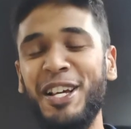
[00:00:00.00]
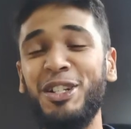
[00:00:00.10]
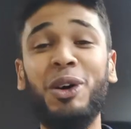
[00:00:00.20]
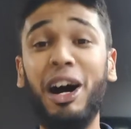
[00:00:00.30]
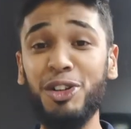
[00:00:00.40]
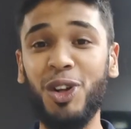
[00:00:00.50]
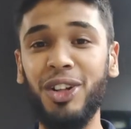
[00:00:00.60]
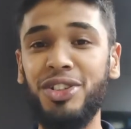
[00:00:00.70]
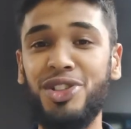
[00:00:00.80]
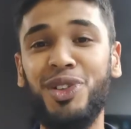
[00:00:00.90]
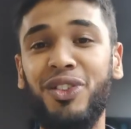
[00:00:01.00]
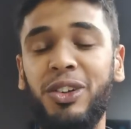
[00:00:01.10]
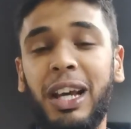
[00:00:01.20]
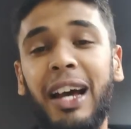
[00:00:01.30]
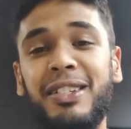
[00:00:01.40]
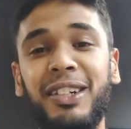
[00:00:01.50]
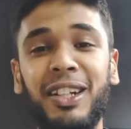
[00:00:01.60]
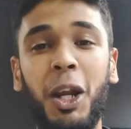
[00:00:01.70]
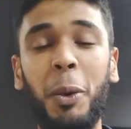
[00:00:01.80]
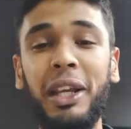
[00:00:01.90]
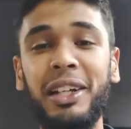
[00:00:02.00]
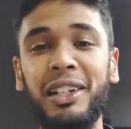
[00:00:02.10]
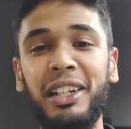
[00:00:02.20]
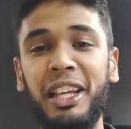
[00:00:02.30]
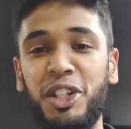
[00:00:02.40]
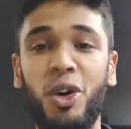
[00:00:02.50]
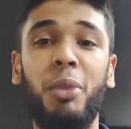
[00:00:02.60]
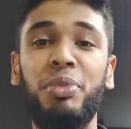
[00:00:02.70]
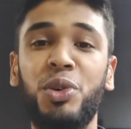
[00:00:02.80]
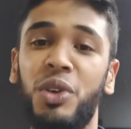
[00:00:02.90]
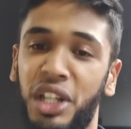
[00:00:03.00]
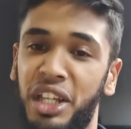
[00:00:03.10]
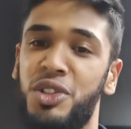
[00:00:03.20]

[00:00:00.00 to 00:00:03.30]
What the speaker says: So I'll start just to give you guys a quick example